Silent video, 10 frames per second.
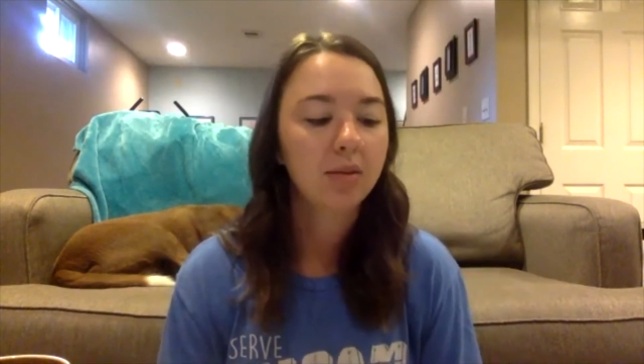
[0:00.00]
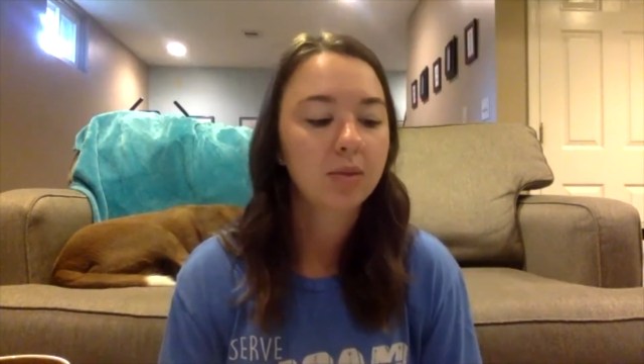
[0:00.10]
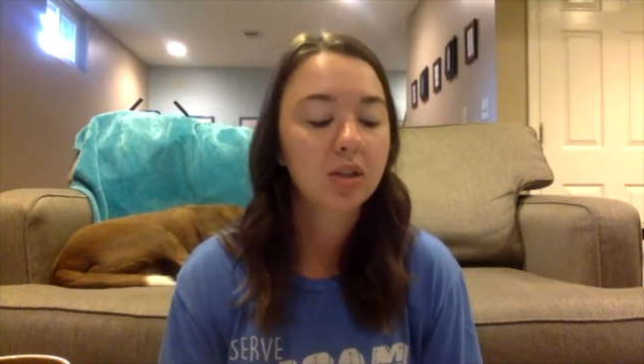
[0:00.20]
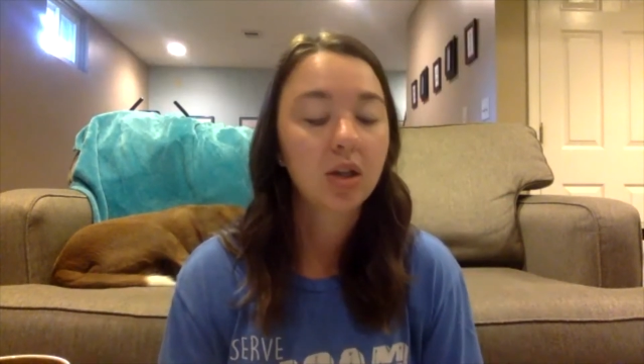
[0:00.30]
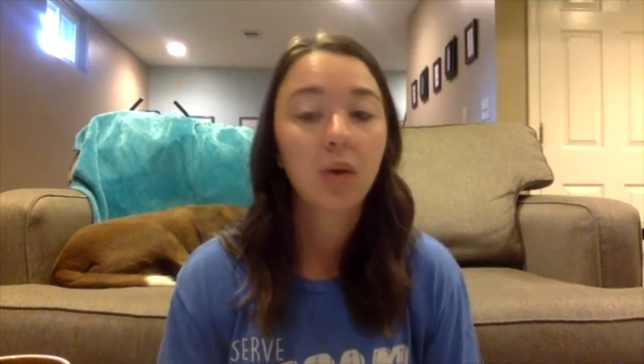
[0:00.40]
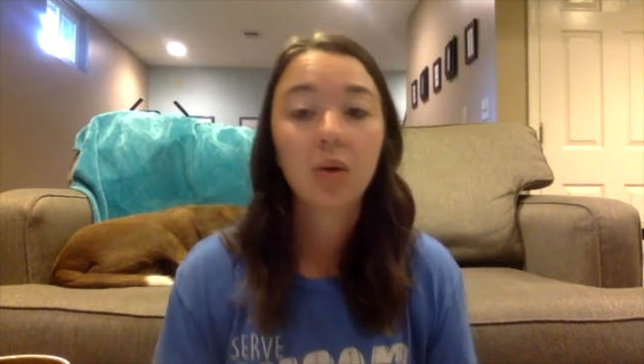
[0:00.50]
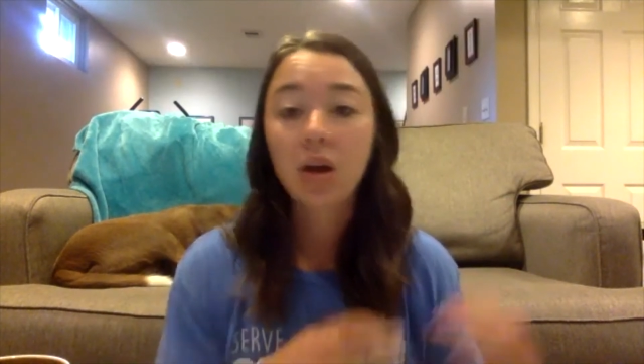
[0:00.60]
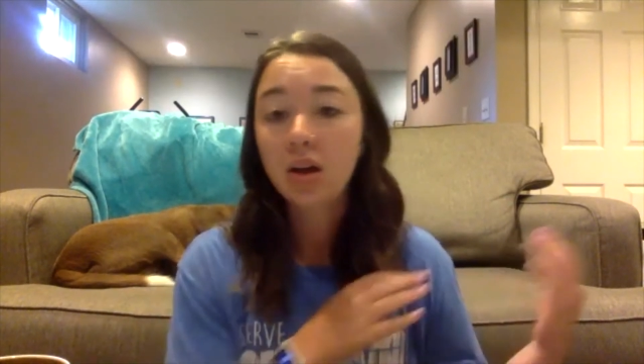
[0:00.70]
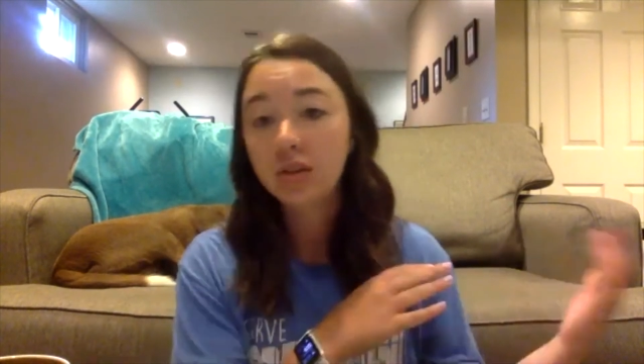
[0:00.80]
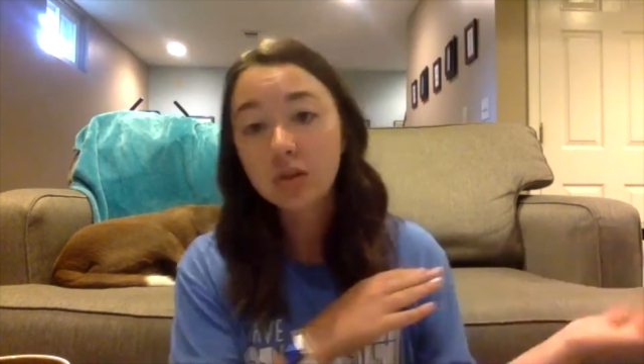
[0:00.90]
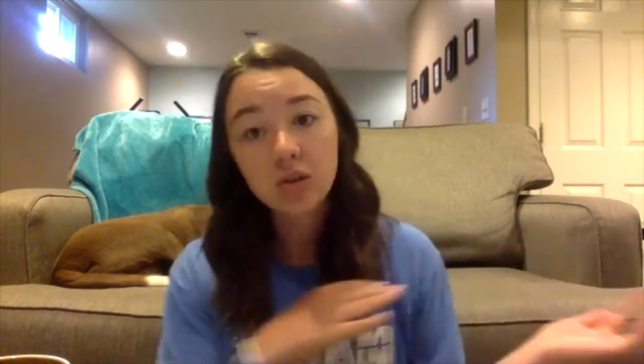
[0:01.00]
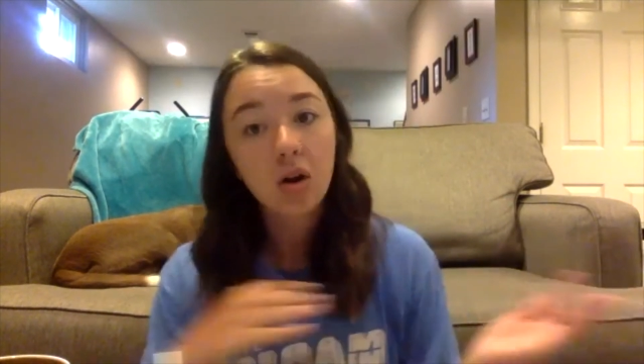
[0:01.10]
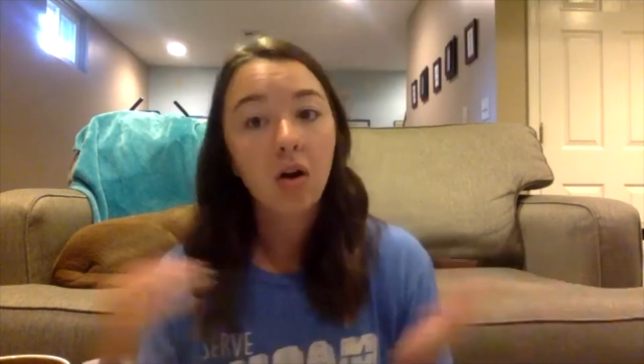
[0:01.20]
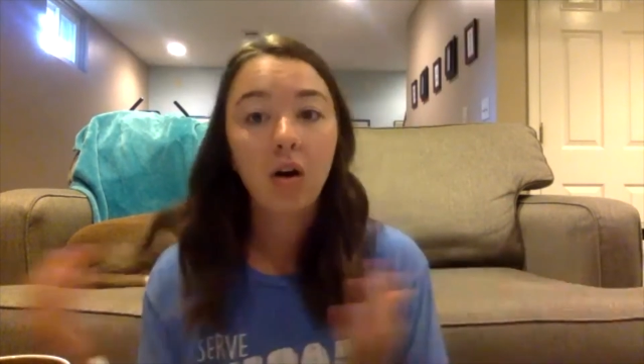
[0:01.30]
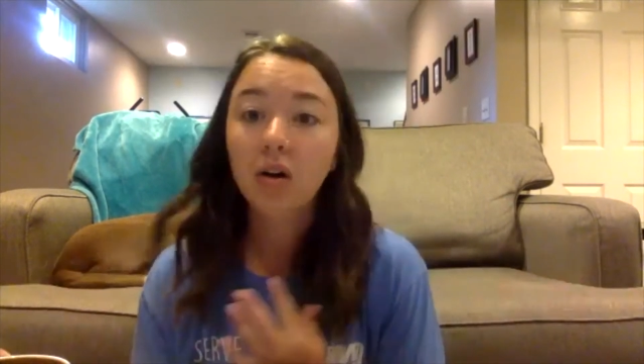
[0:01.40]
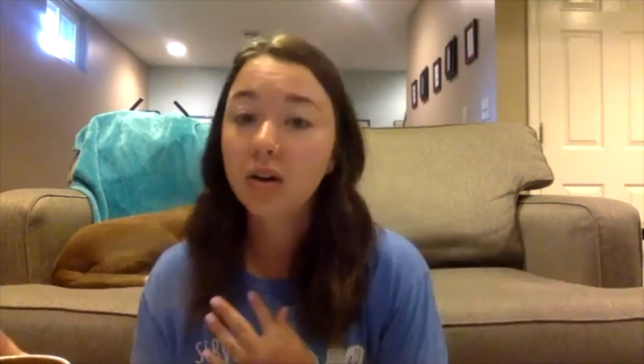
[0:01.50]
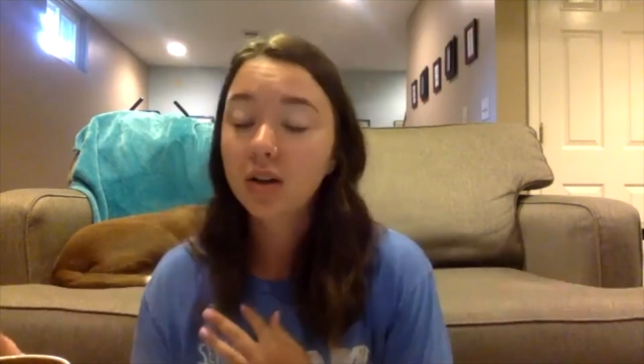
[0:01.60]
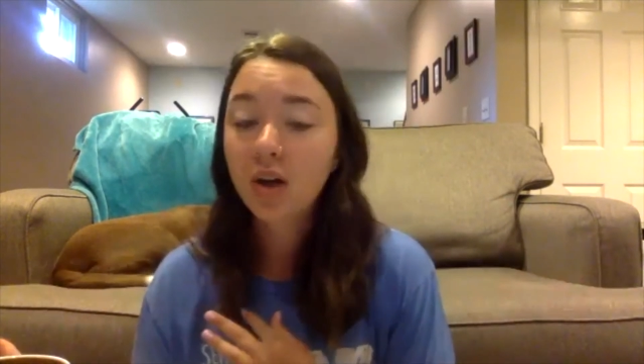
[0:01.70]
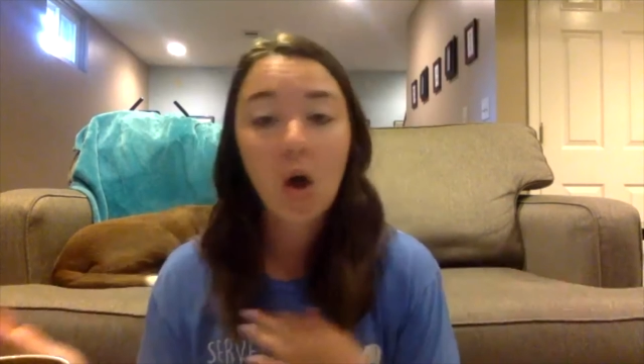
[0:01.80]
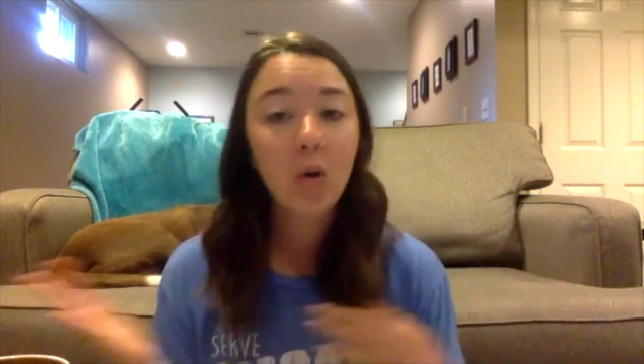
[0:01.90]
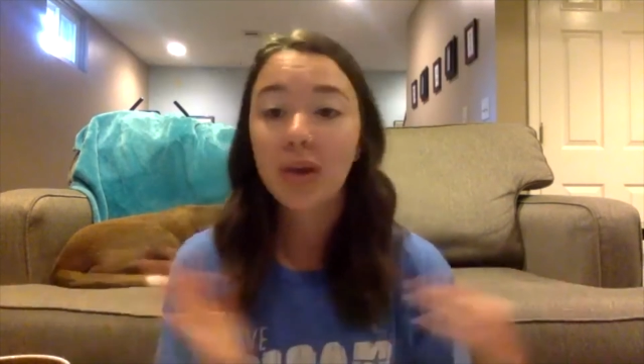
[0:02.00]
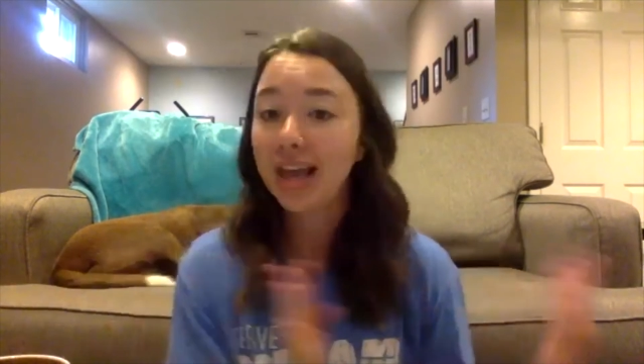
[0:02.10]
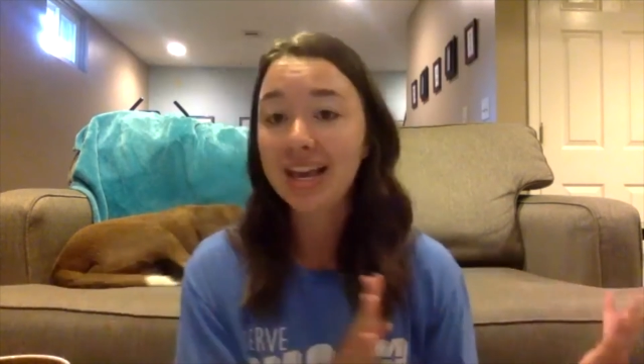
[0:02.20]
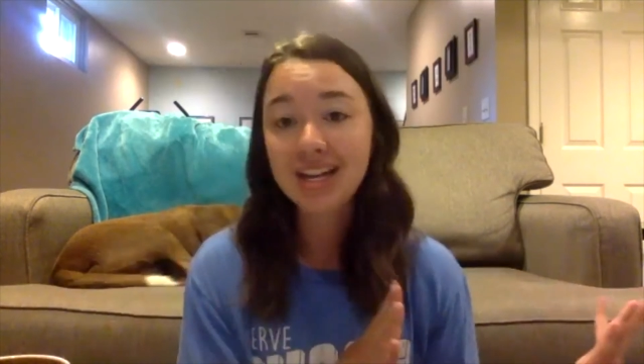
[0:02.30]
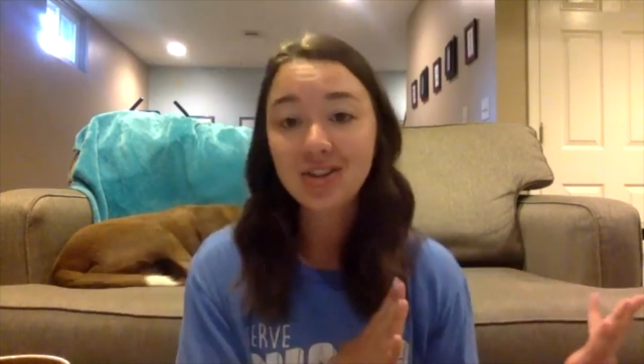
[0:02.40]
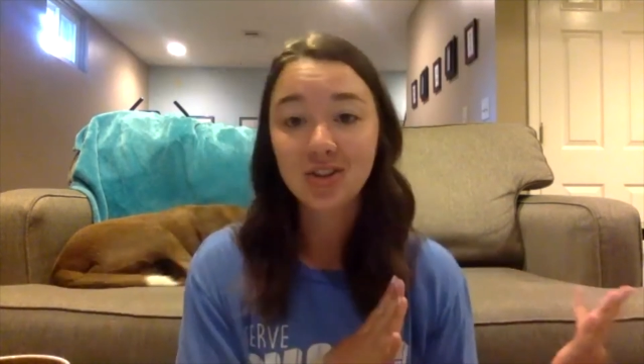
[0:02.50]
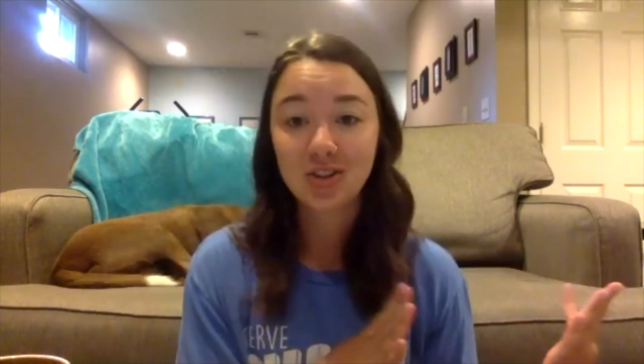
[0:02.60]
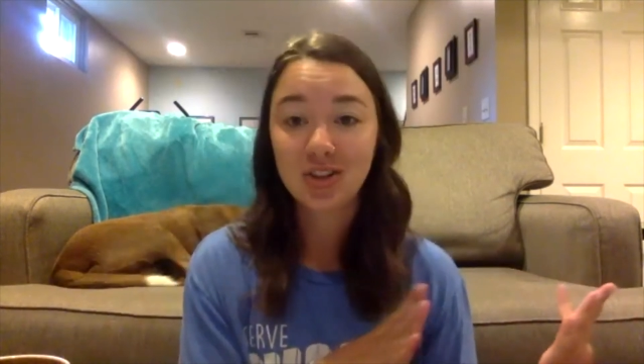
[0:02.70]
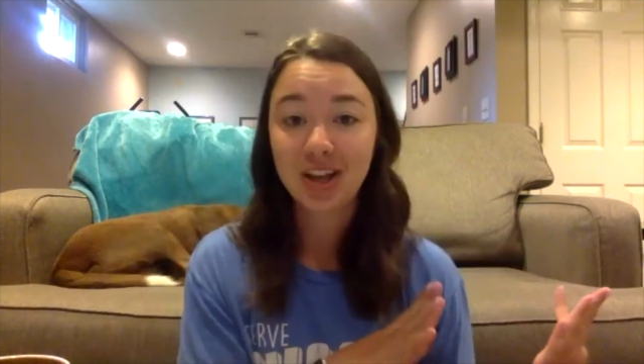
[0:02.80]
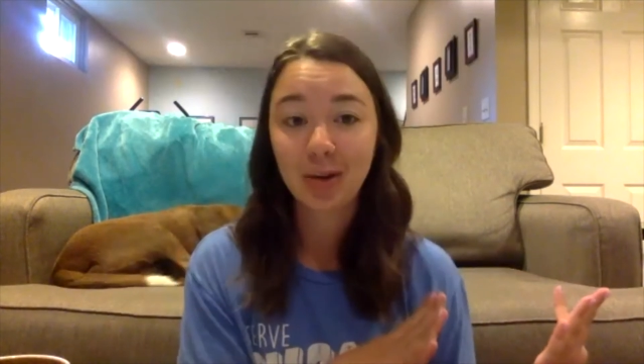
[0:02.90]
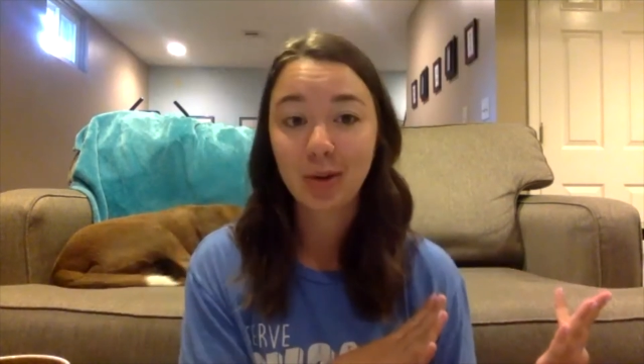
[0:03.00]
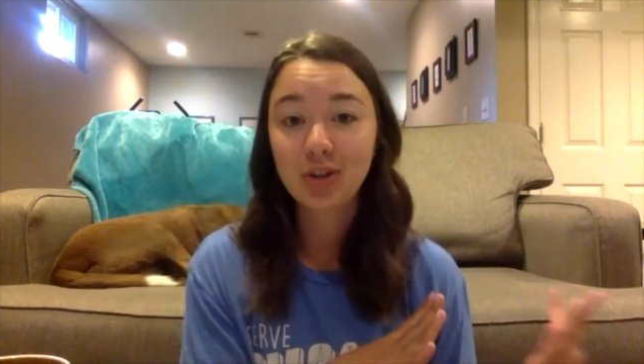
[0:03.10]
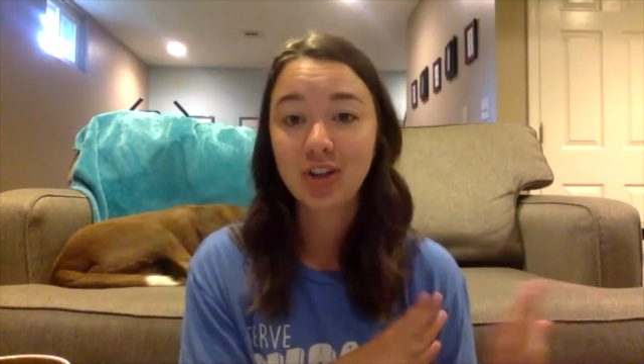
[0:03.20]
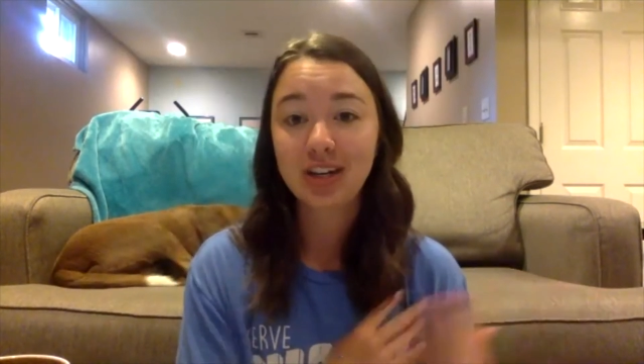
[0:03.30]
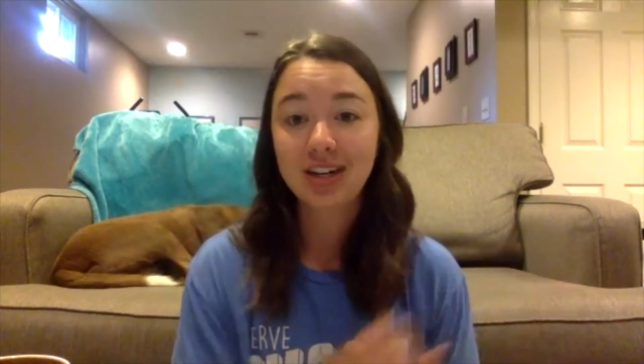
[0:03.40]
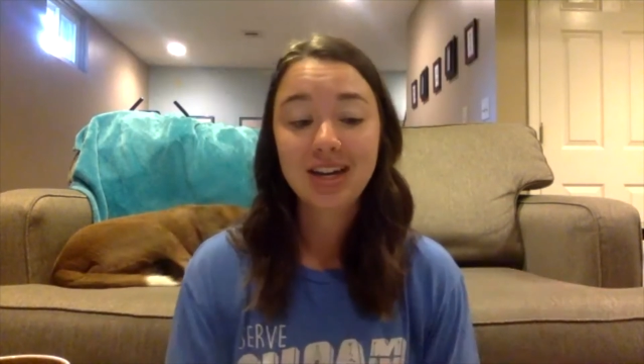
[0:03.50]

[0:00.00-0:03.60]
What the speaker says: So those are all okay answers to that question.